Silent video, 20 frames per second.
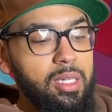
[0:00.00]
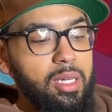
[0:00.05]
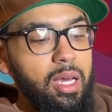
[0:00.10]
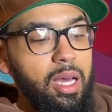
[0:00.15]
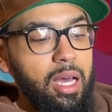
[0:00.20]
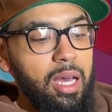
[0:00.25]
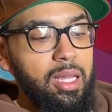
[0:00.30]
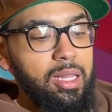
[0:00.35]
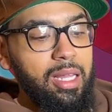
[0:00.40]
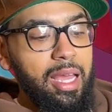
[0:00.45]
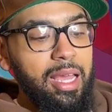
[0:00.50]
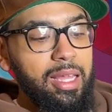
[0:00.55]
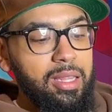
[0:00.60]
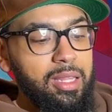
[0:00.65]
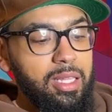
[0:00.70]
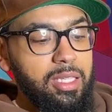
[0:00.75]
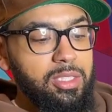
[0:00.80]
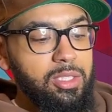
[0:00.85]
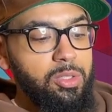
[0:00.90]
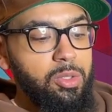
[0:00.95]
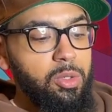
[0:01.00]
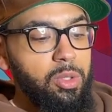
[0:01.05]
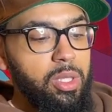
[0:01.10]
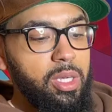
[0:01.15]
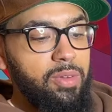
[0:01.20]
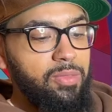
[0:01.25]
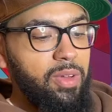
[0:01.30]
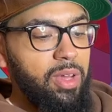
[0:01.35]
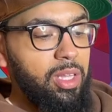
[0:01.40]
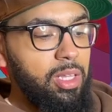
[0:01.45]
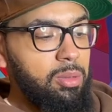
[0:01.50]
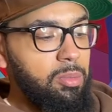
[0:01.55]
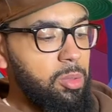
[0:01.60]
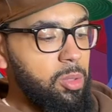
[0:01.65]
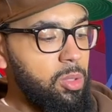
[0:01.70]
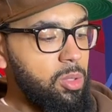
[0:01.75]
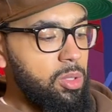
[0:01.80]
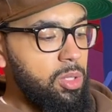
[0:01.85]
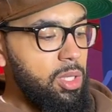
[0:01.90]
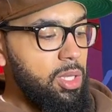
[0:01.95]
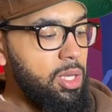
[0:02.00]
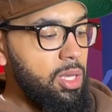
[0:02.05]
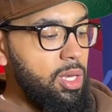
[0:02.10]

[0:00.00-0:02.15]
light that's newly available.